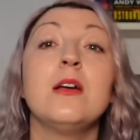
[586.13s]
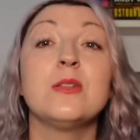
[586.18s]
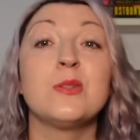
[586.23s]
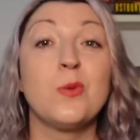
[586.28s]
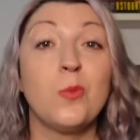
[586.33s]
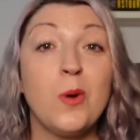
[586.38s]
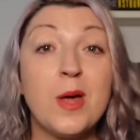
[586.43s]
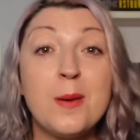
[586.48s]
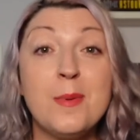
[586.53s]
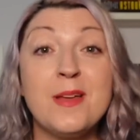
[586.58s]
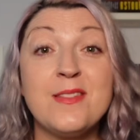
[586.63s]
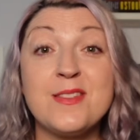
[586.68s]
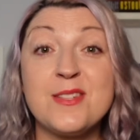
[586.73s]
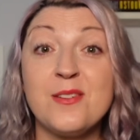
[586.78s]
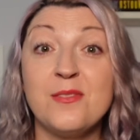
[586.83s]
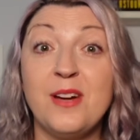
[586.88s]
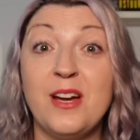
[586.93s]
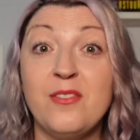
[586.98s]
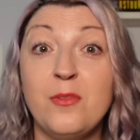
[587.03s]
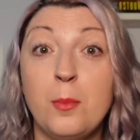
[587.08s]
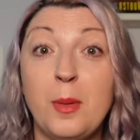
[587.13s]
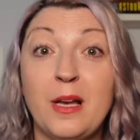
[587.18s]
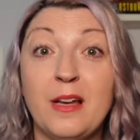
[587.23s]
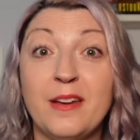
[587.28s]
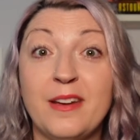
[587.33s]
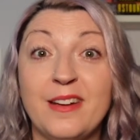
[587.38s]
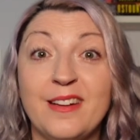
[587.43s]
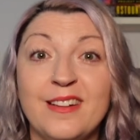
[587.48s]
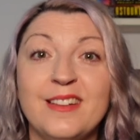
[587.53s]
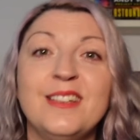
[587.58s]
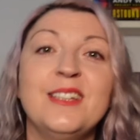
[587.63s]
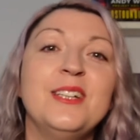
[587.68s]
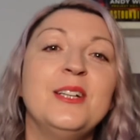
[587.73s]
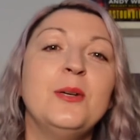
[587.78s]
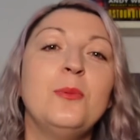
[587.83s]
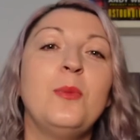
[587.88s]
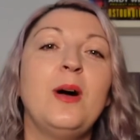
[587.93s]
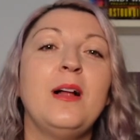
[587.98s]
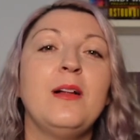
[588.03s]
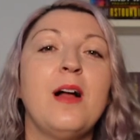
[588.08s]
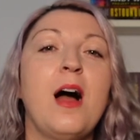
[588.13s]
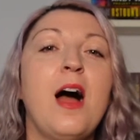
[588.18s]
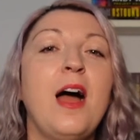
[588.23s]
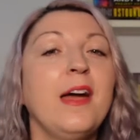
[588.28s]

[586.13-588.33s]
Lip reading: So what about the survivability? Well,